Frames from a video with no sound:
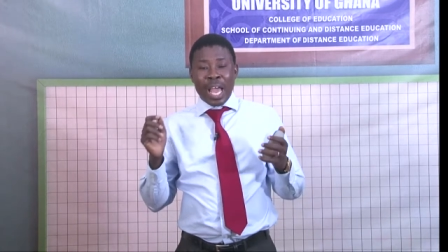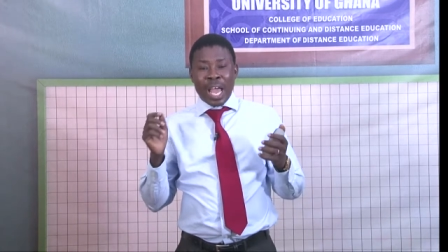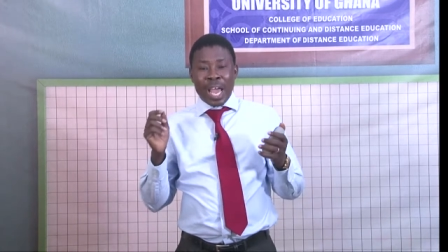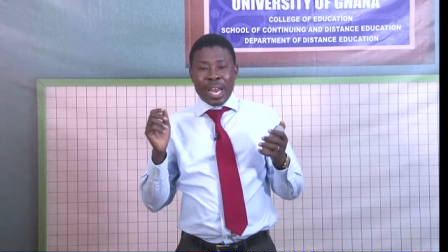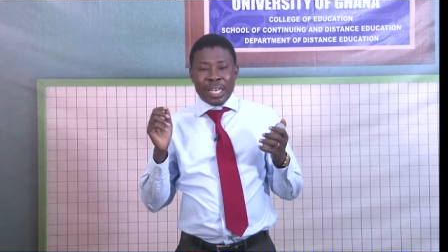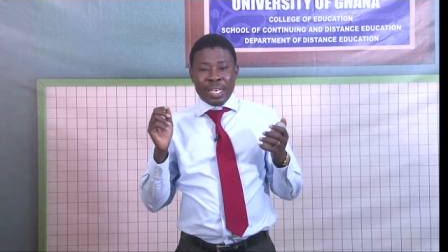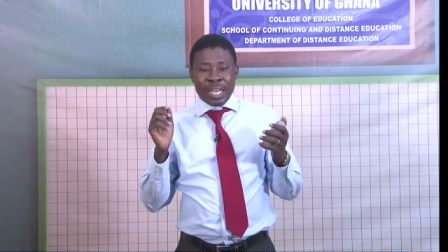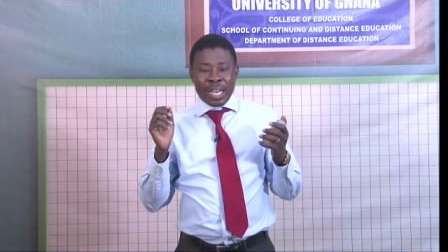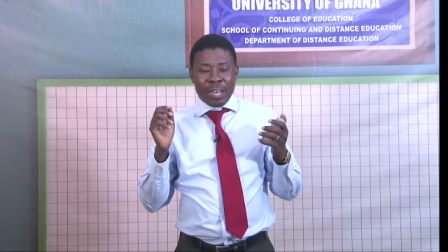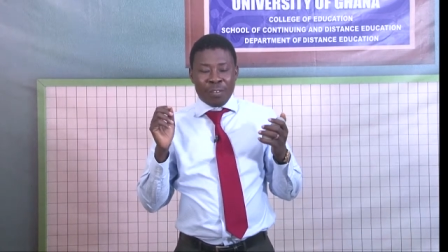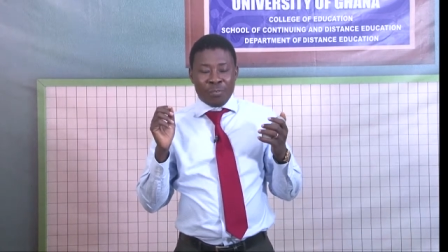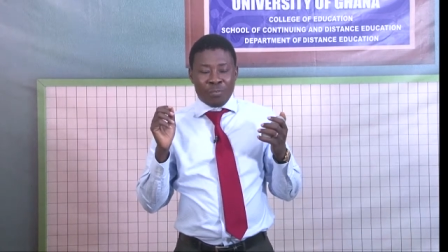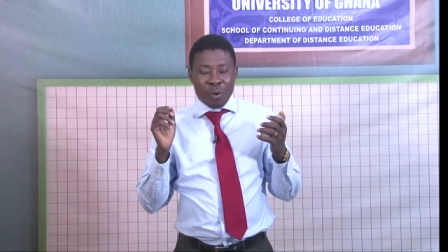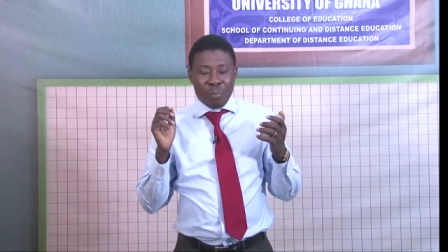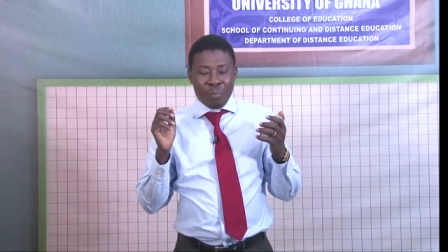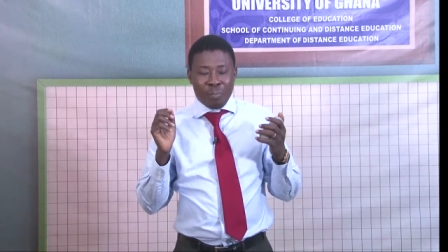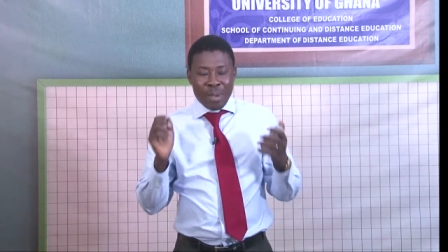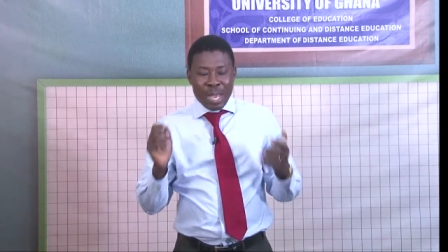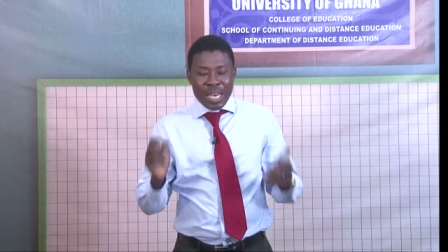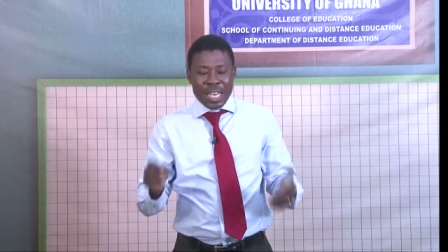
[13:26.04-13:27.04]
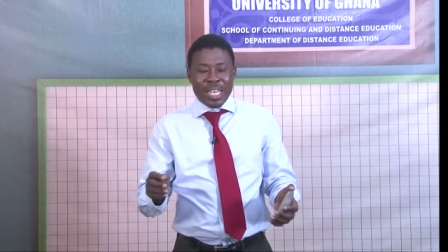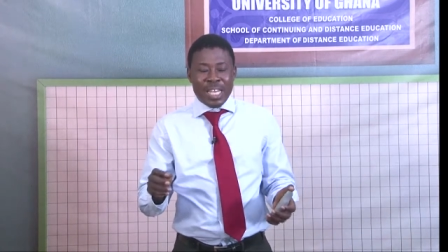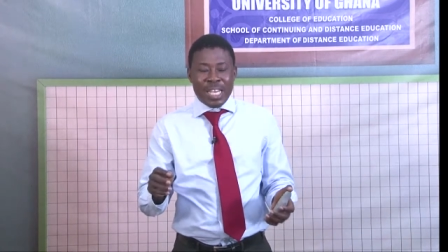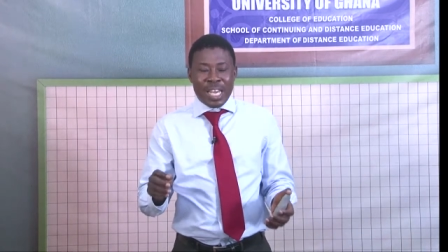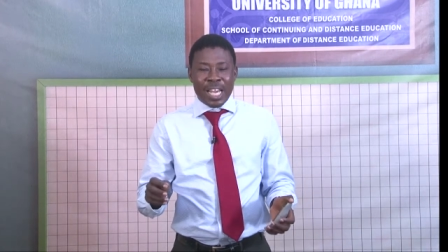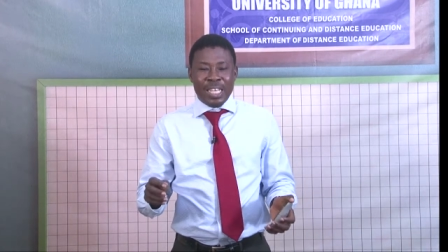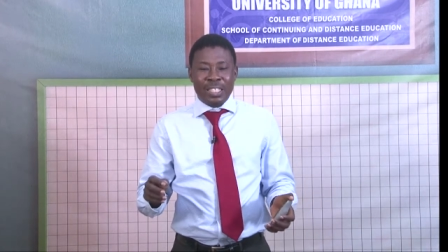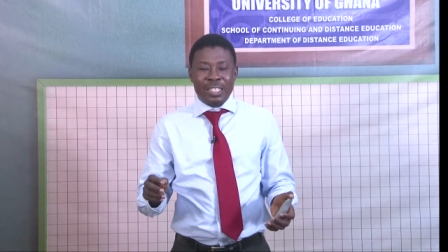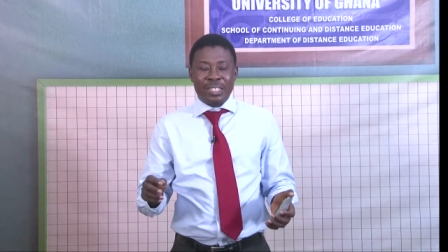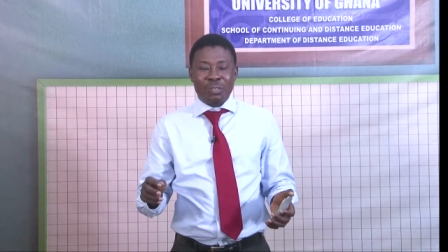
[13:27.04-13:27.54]
And, and for many
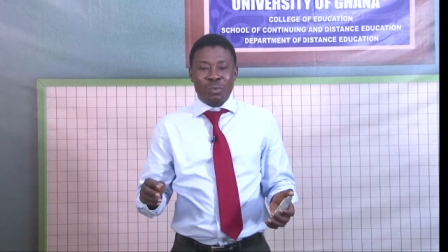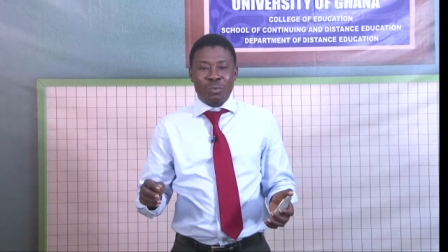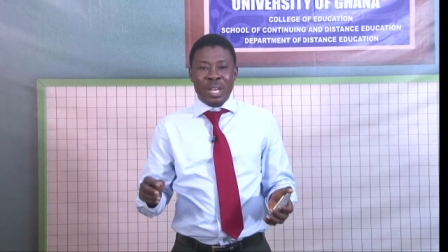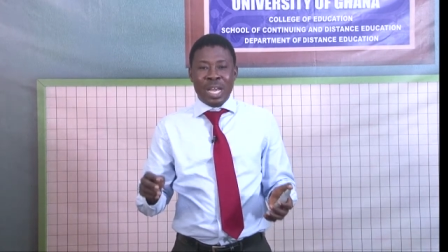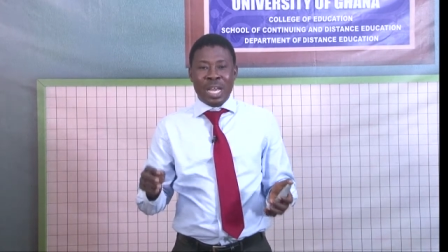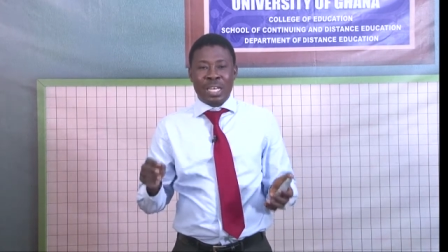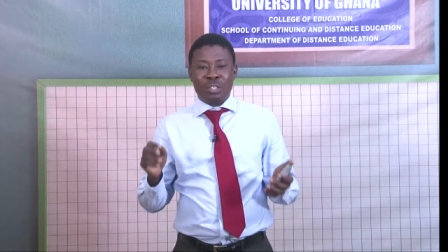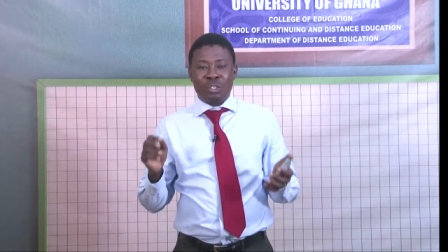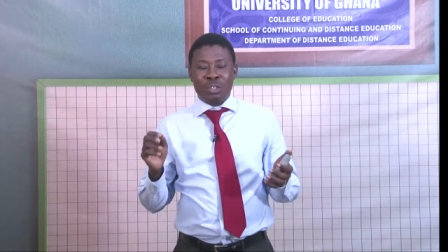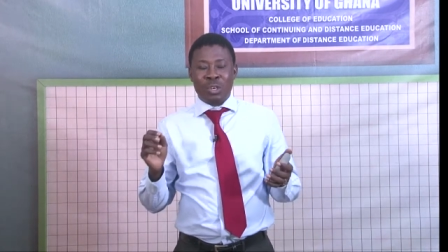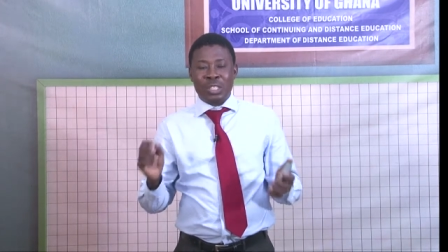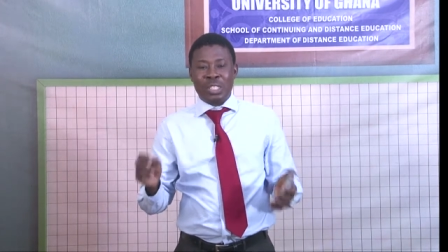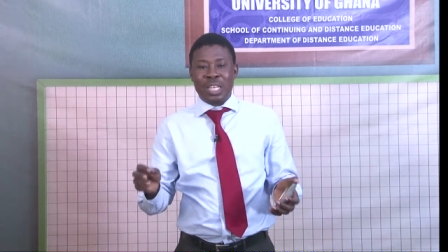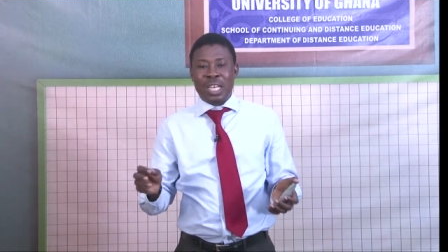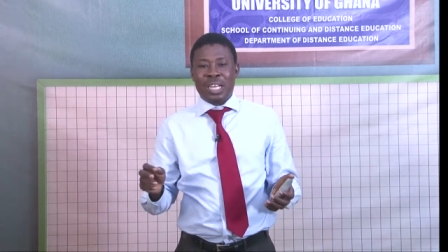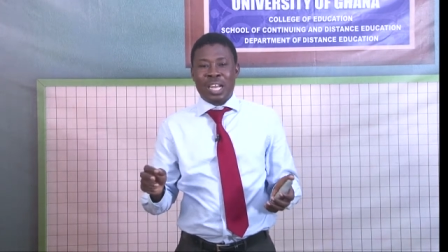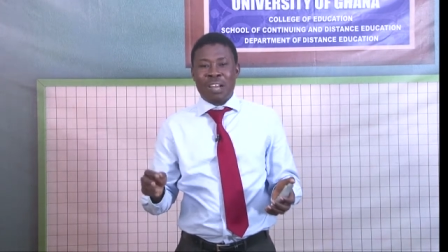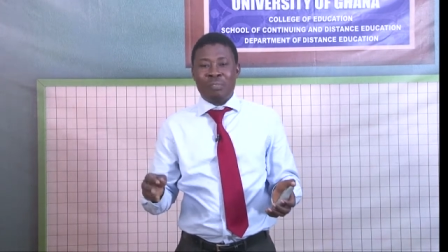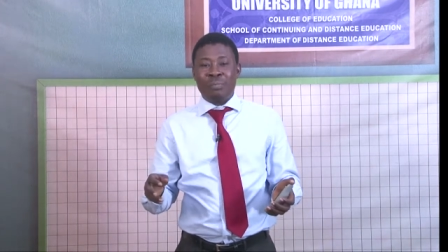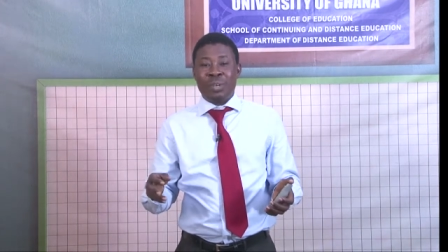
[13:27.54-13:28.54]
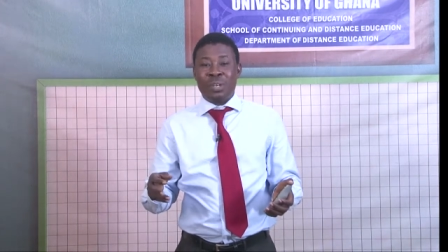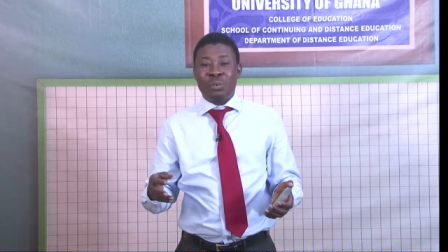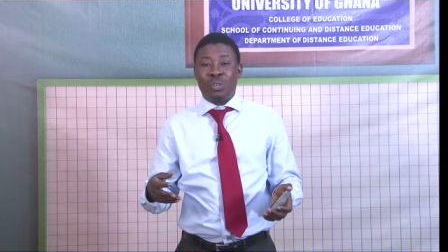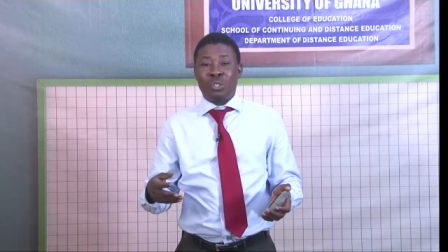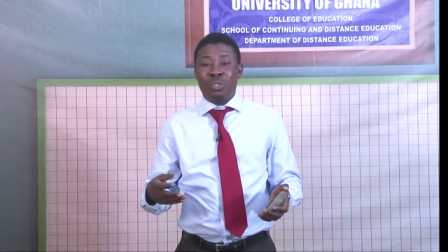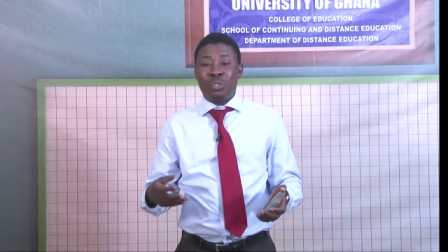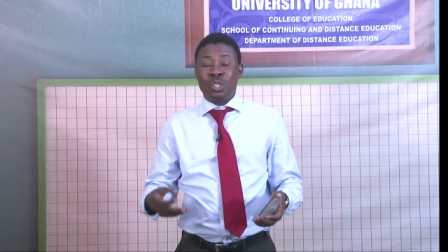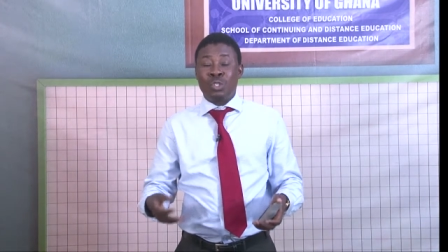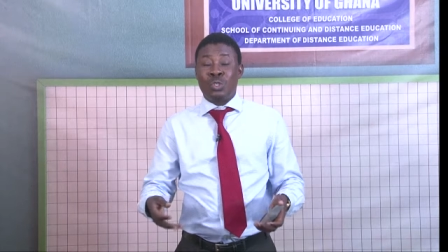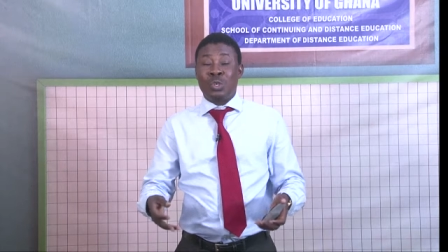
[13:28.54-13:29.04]
years, we had thought that government
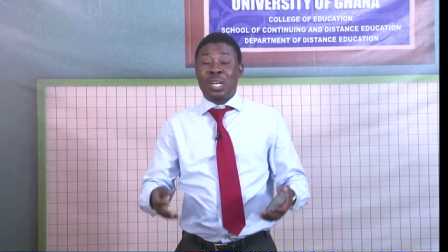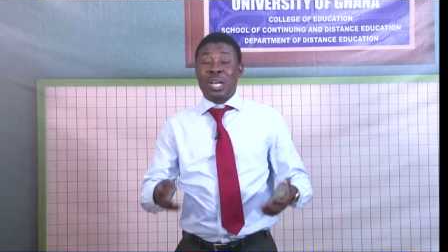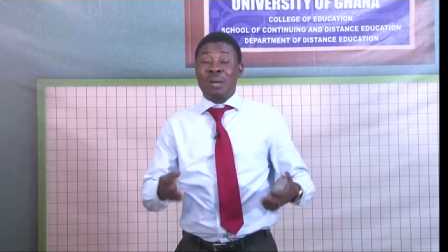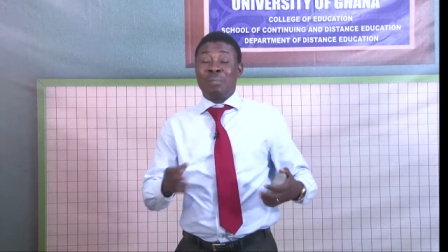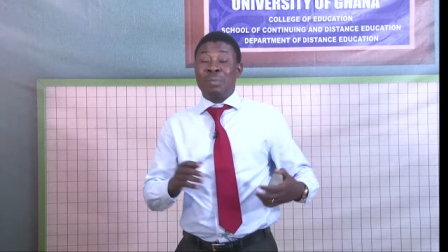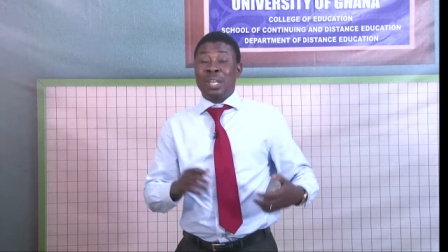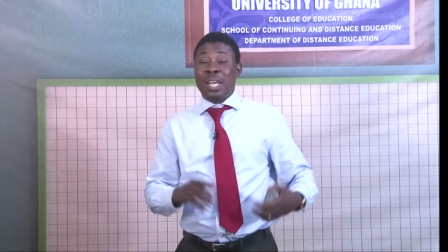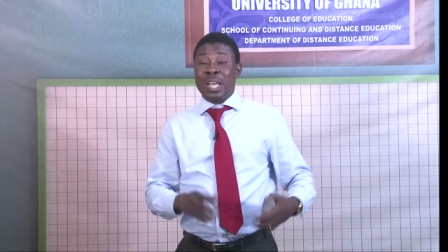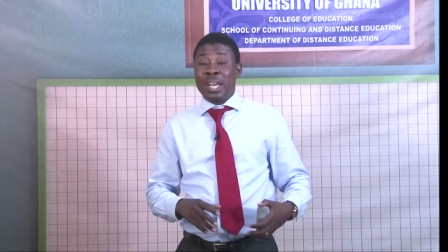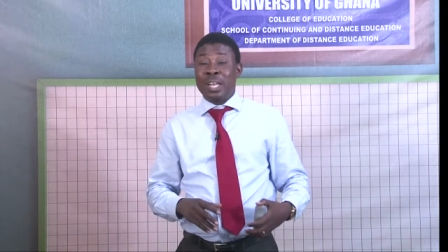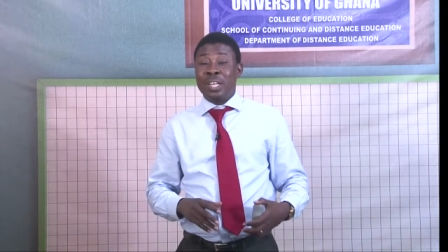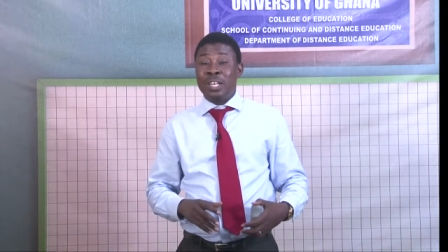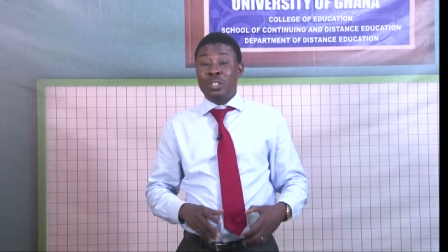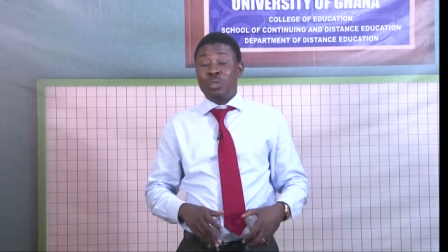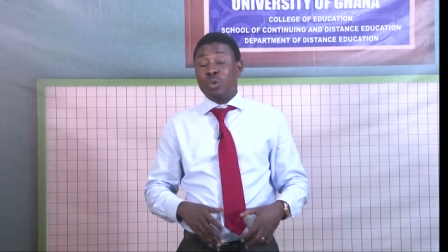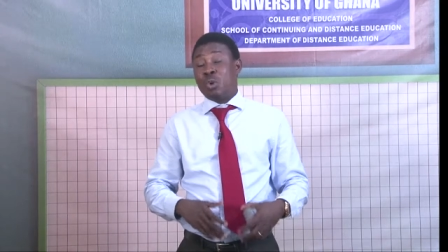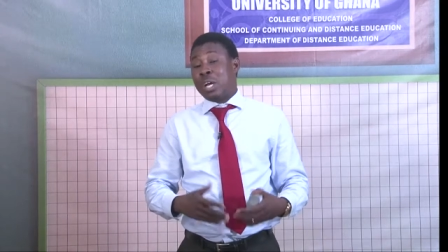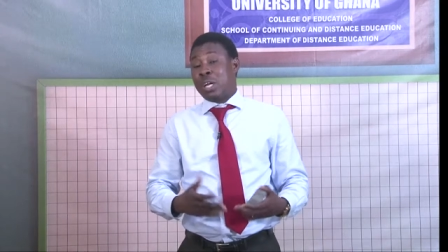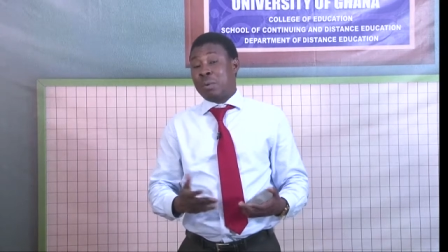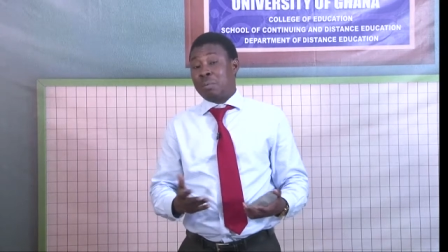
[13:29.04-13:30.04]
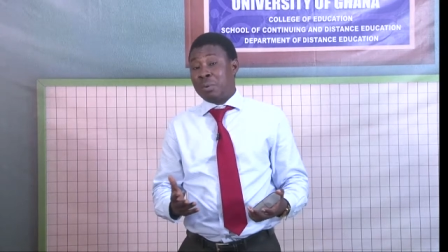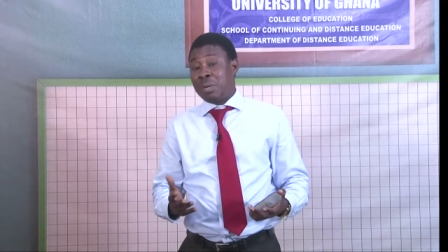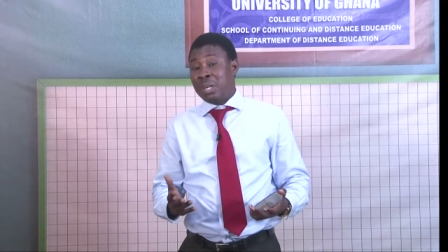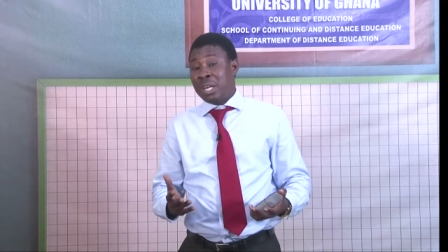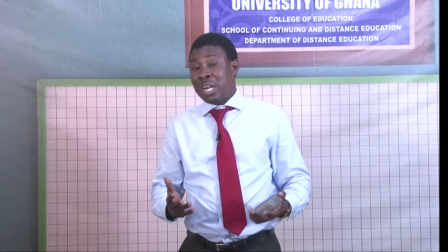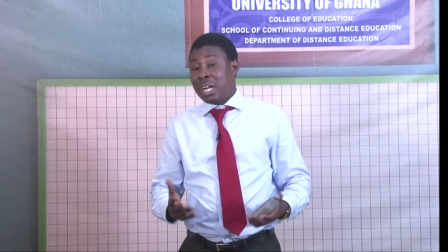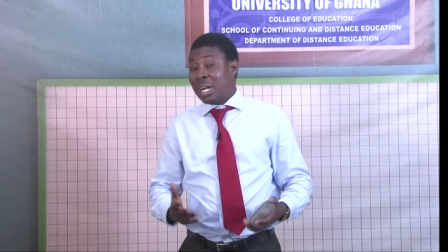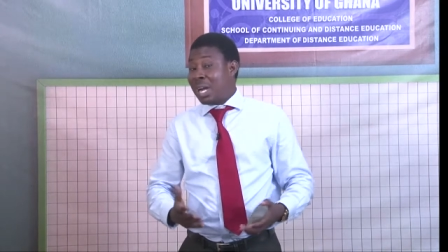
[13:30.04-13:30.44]
was going to come there to help.